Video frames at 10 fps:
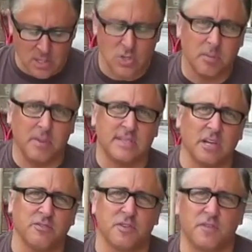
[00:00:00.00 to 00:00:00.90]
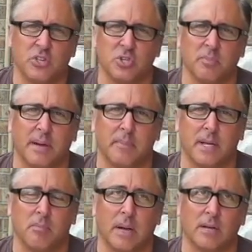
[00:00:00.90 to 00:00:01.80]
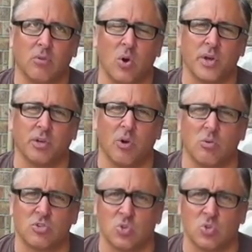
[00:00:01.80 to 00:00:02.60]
you can be self-sufficient by be, by growing your own